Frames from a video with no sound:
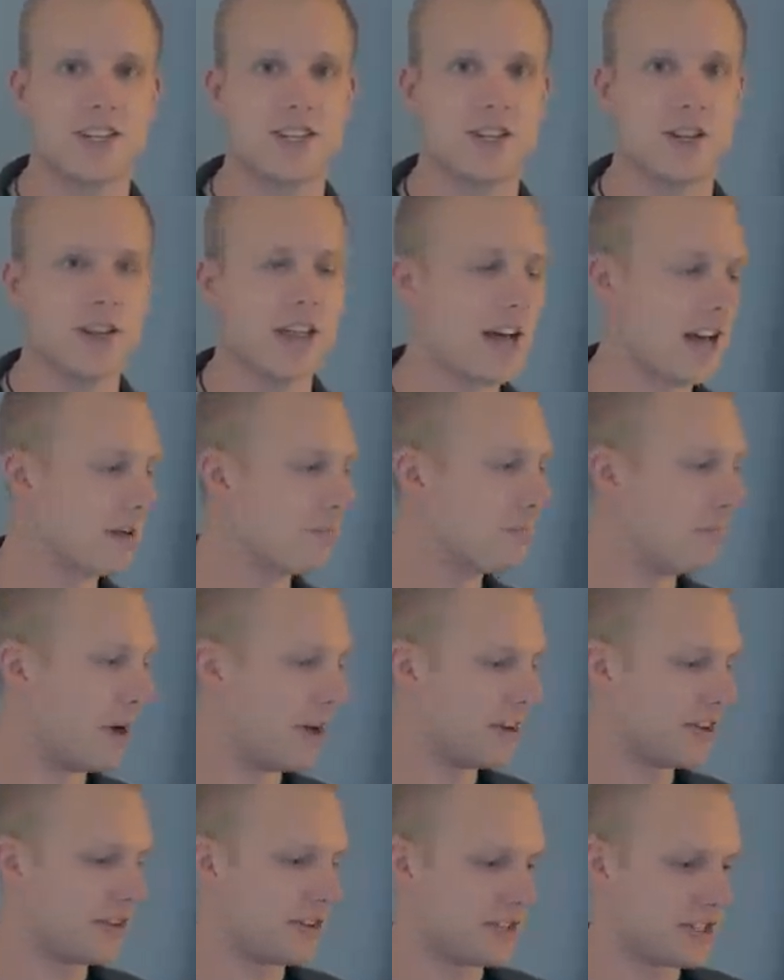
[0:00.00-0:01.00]
She'll like
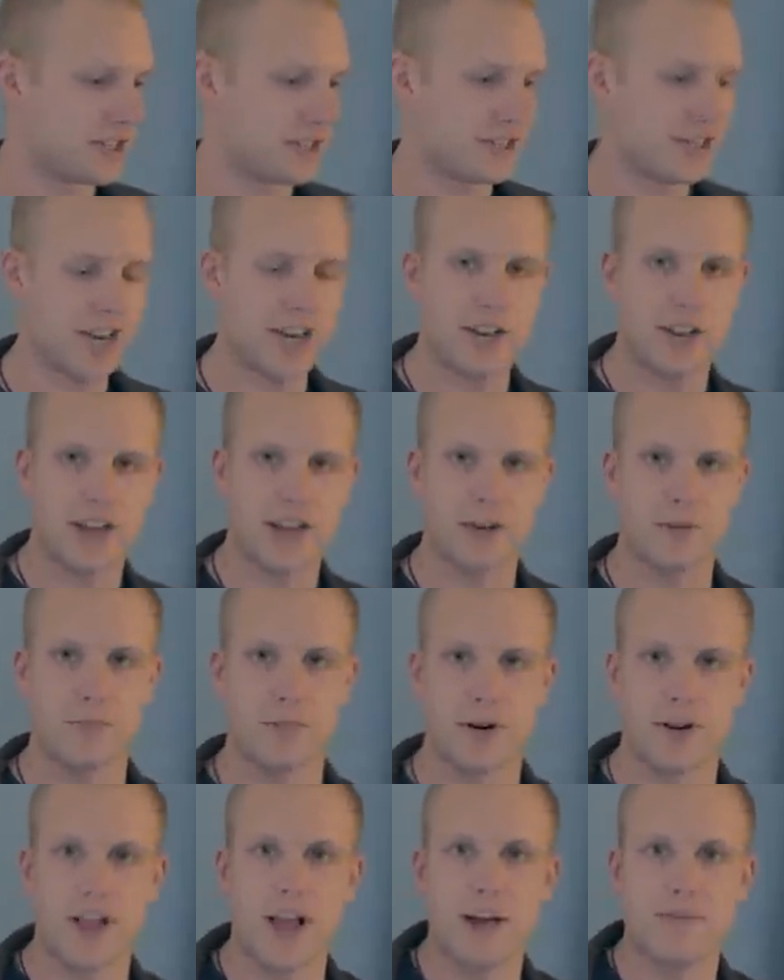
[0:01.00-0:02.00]
bundle, she'll take like a
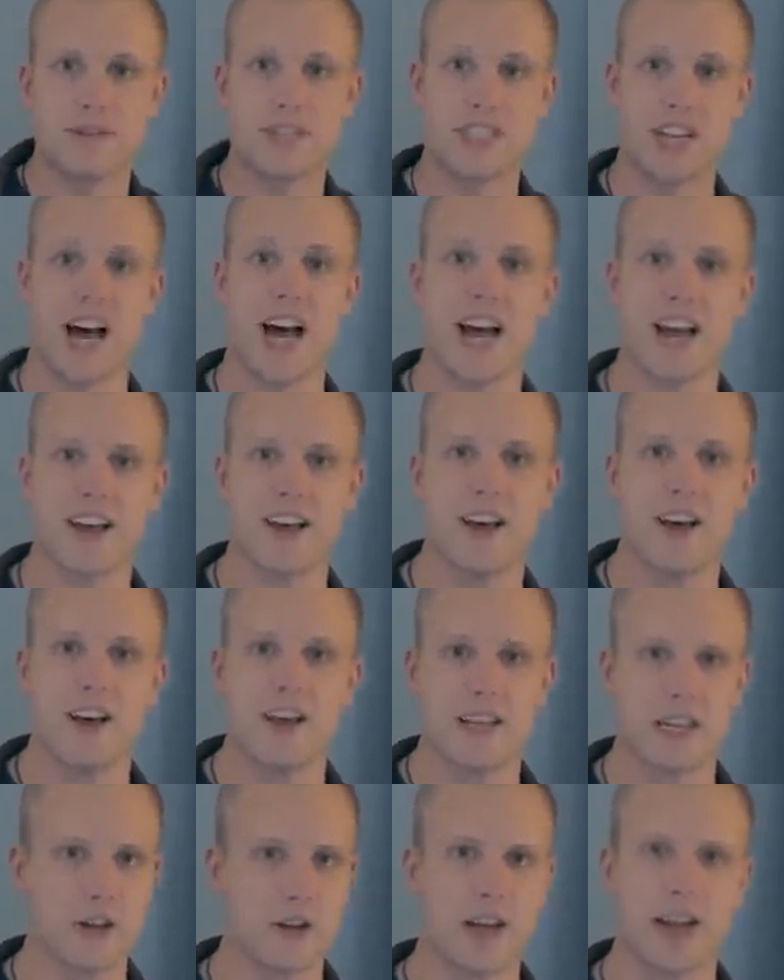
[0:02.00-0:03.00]
burlap sack
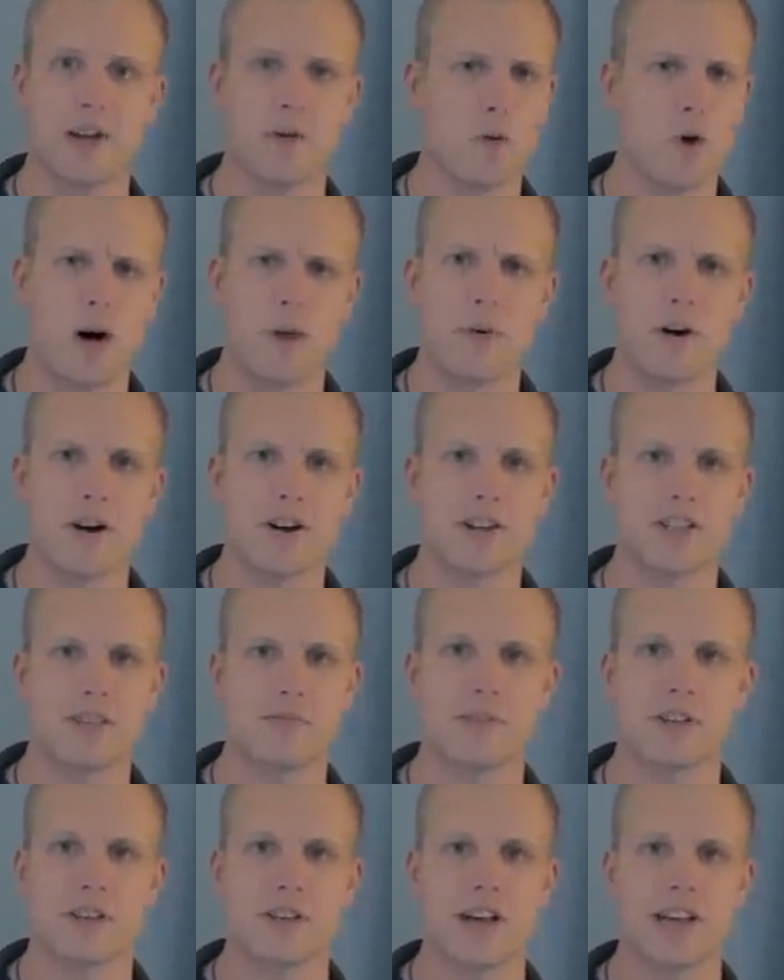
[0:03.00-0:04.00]
that you get at Walmart or
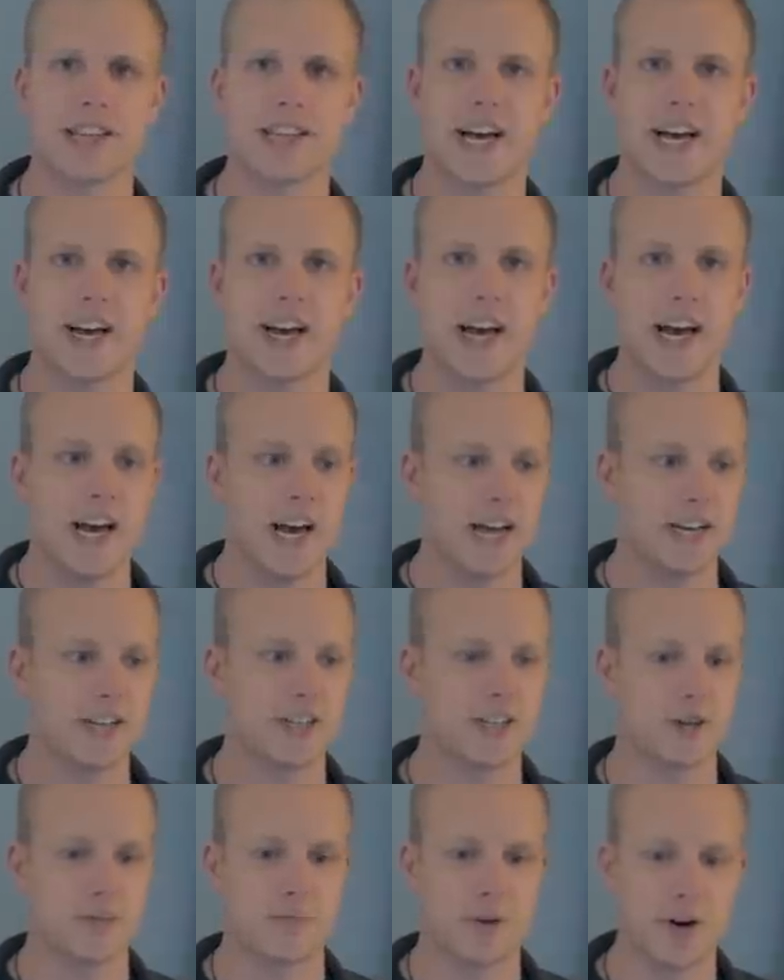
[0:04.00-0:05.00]
something like that, and
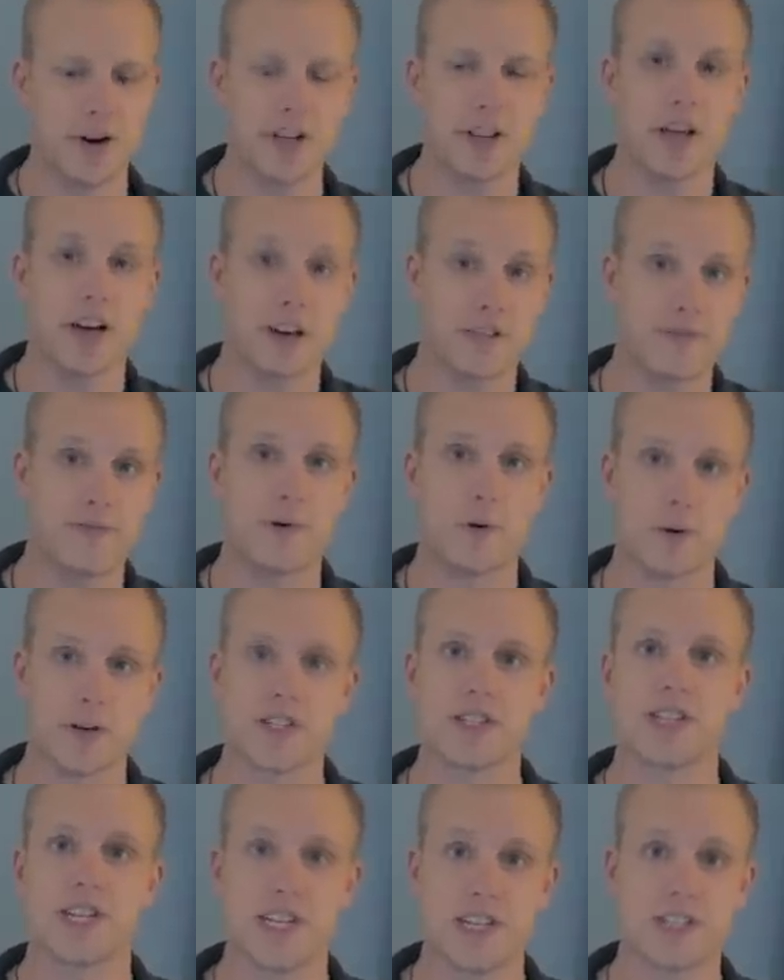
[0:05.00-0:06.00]
she'll put like four
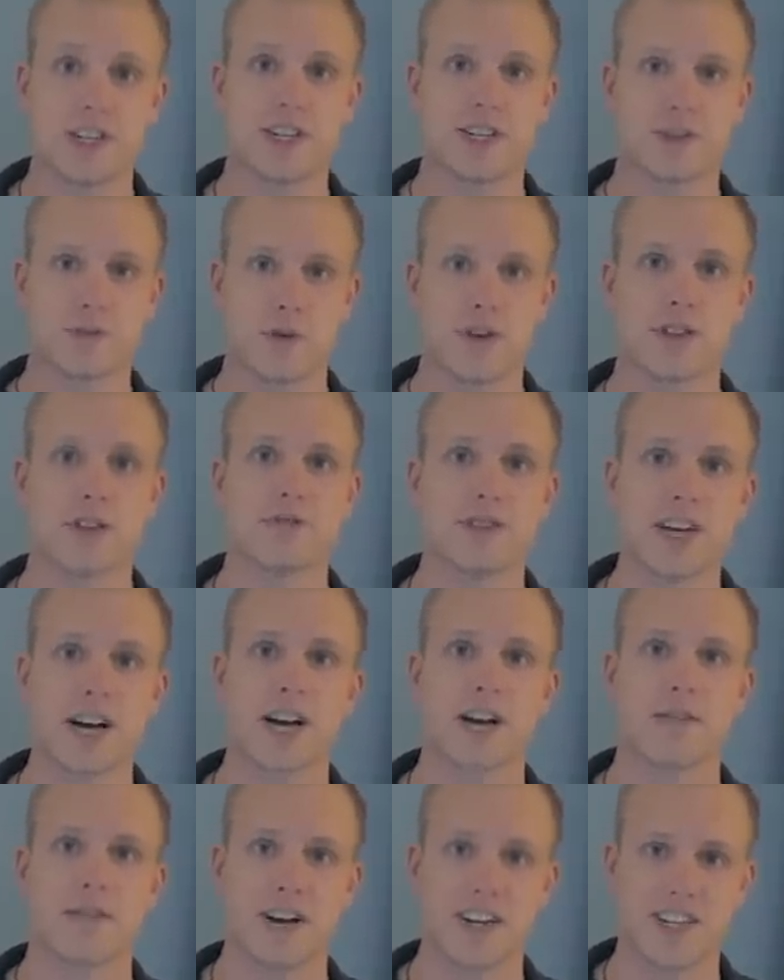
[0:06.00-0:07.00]
seasons worth of
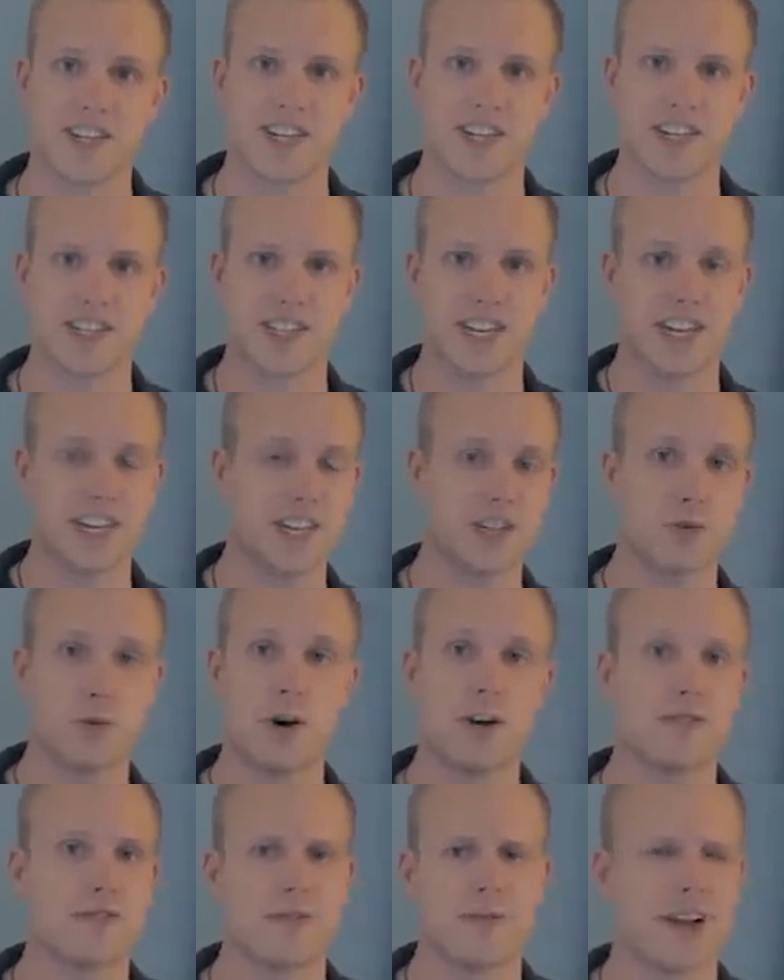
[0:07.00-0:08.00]
decorations in each
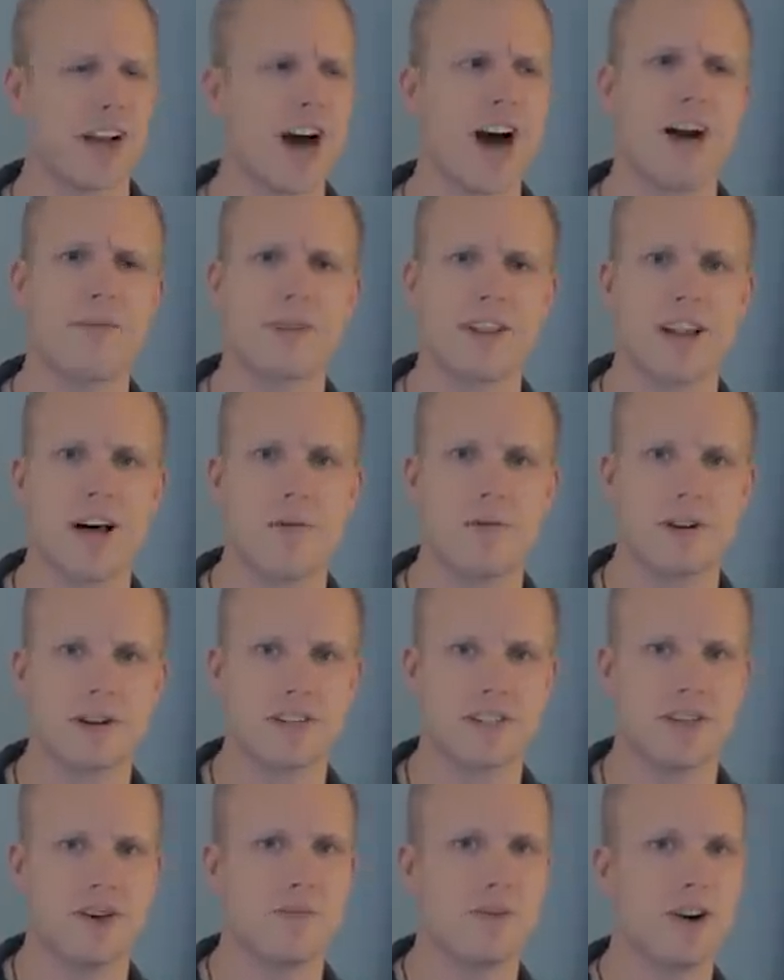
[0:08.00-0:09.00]
one from like Hobby Lobby or
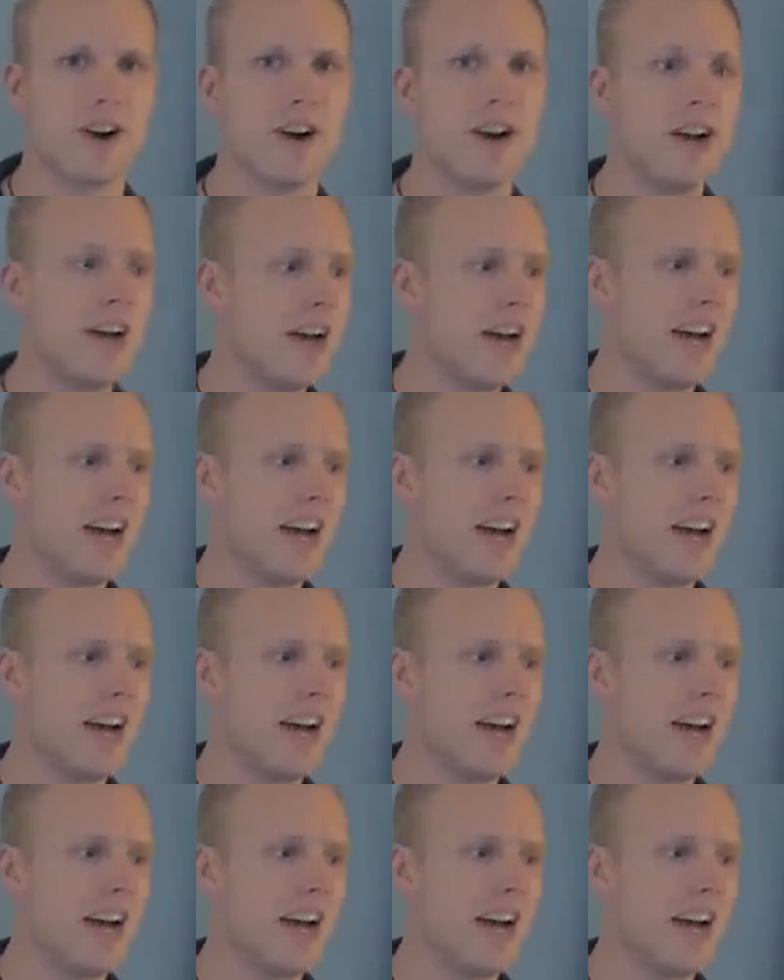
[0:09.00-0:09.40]
somewhere.